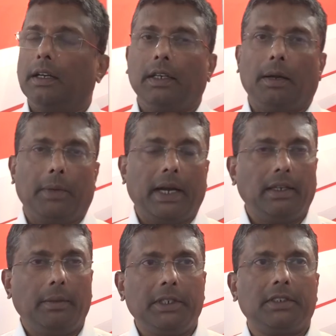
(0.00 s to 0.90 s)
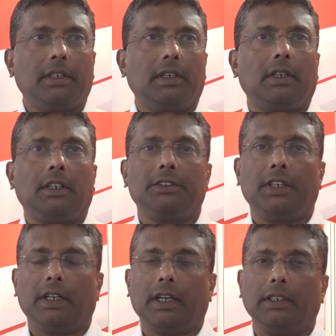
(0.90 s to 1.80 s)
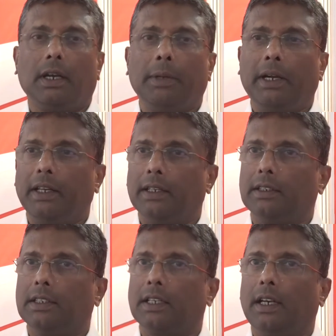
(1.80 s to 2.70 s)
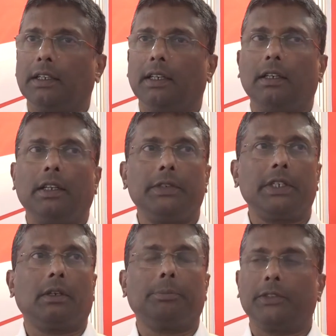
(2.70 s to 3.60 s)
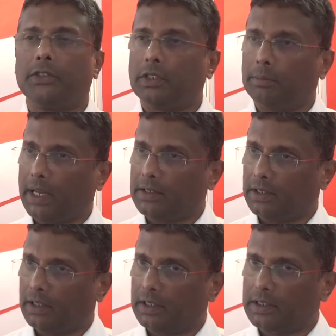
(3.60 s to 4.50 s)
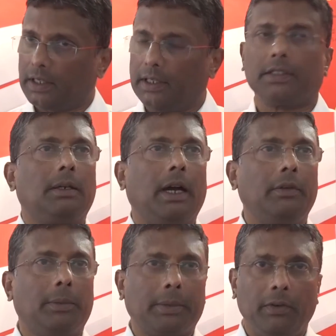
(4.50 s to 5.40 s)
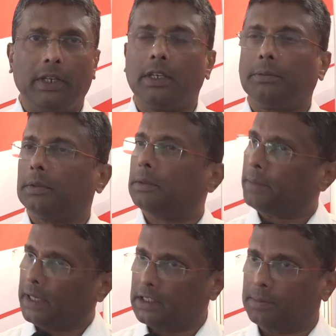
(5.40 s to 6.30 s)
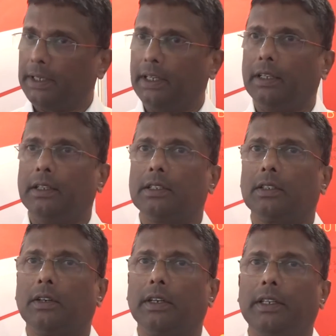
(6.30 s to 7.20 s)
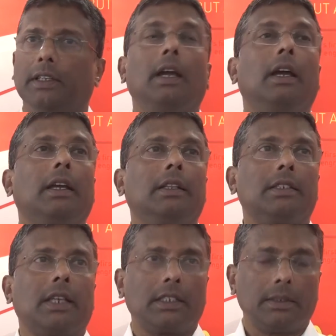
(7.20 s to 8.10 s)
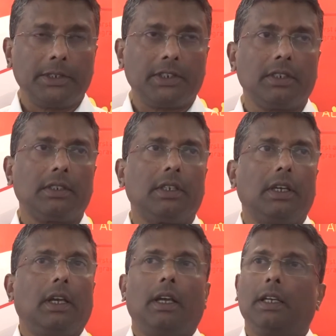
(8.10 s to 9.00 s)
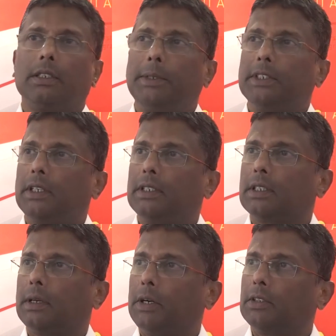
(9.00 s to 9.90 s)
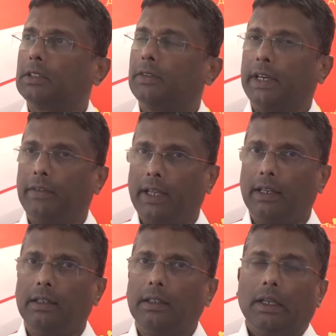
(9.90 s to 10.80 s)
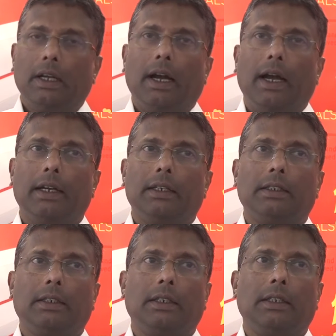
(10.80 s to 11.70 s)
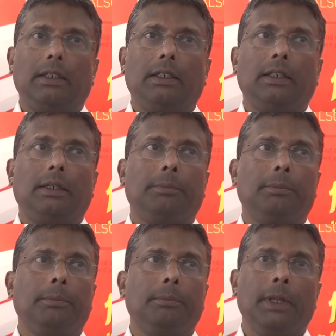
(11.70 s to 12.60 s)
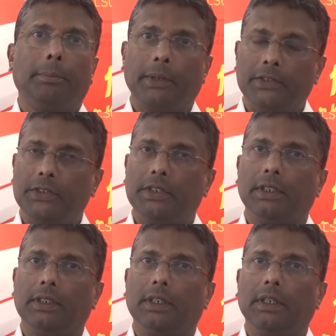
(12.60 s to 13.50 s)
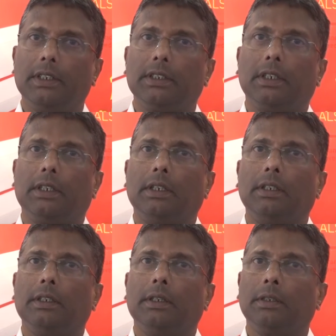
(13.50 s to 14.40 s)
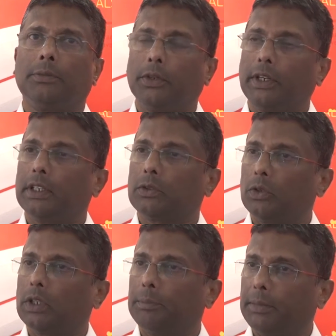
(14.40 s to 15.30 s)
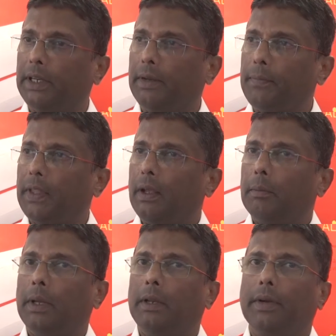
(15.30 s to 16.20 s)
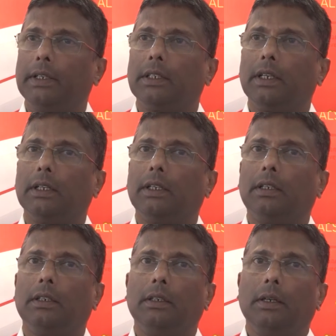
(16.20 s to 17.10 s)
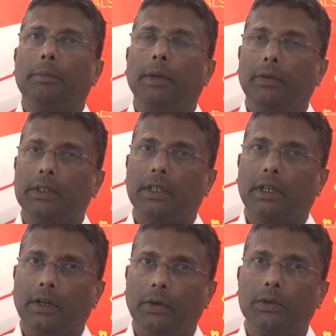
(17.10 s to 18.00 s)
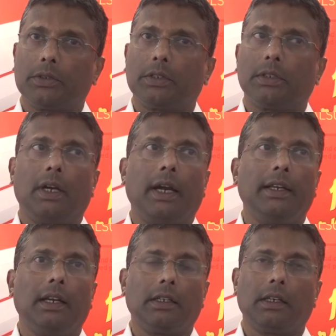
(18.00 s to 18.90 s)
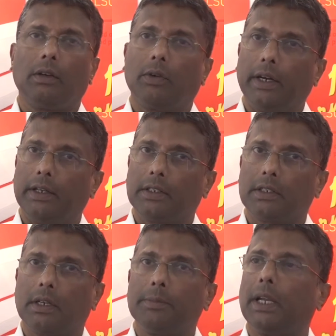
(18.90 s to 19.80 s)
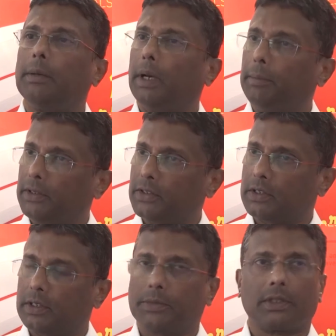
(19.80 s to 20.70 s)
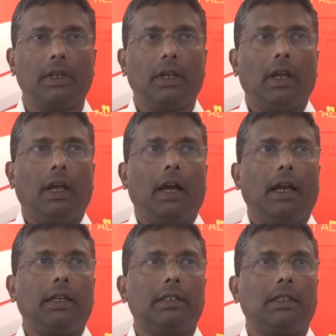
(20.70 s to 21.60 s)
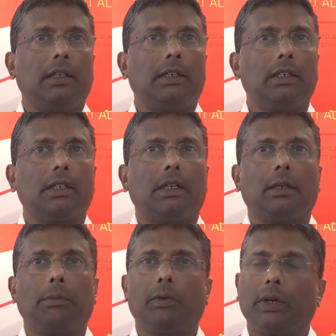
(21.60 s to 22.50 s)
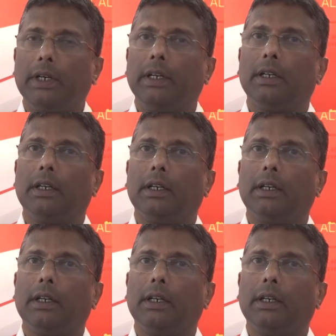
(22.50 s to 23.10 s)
Yeah, my name is Jairaj. I am heading this electrical division of Precision Plastic Industries. I have the privilege of participating in these exhibitions. Exhibition is come out very well, and the Precision is a 40-year-old company manufacturing PVC conduits and electrical wiring systems and plumbing systems, and it is number one in